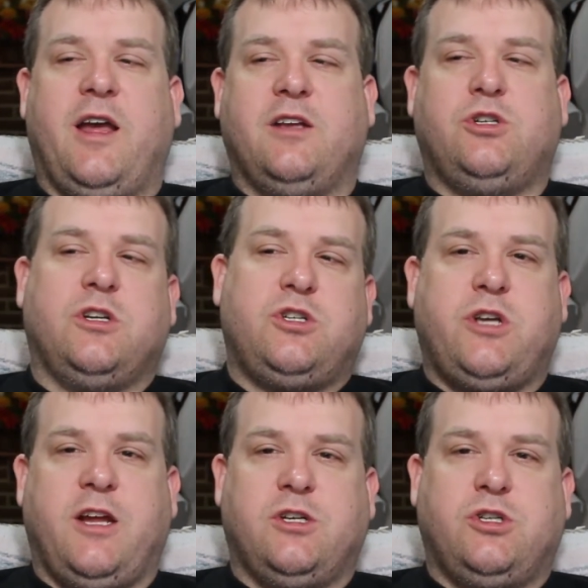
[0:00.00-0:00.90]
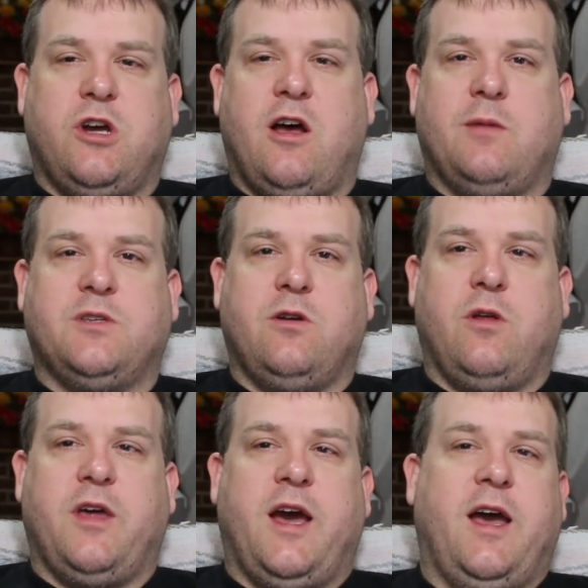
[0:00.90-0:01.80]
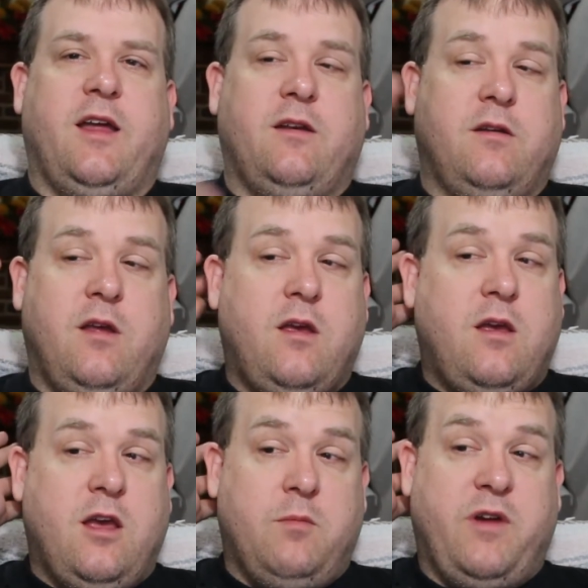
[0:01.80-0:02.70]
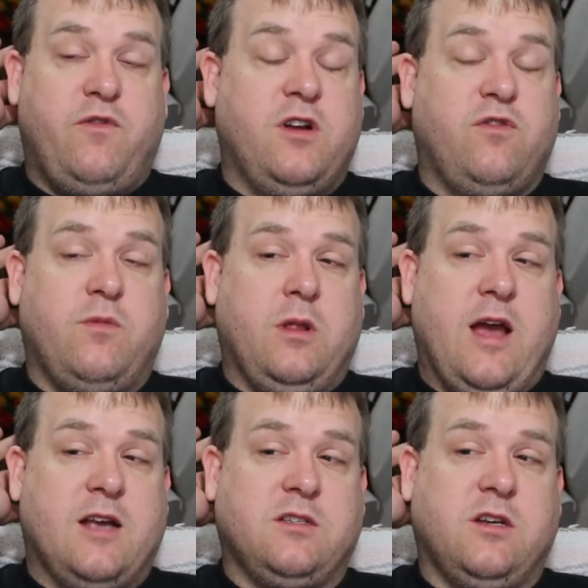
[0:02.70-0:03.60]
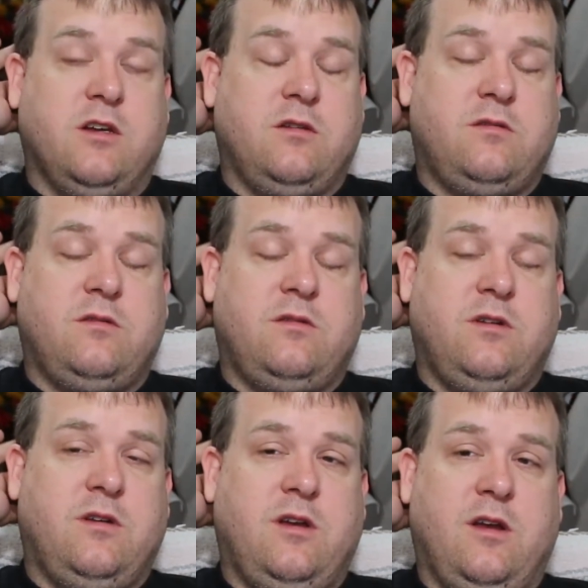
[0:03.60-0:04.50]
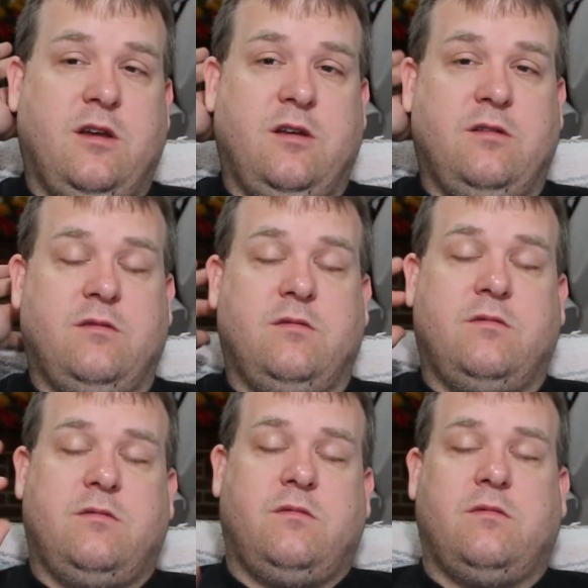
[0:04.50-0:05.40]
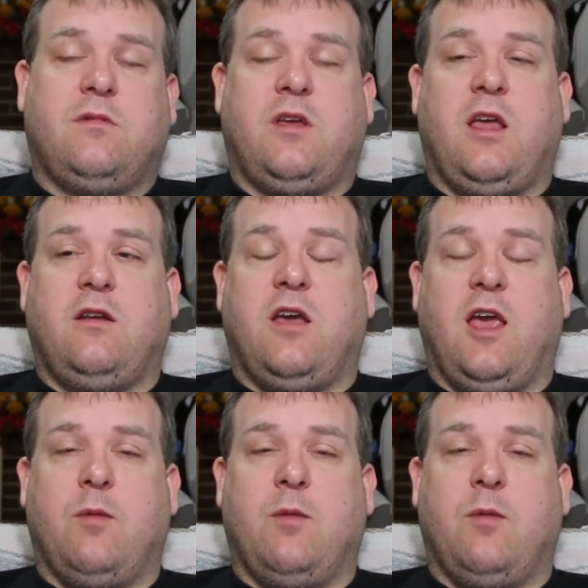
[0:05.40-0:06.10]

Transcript: I had just changed jobs and all that, and my friend's from Alaska, and he'd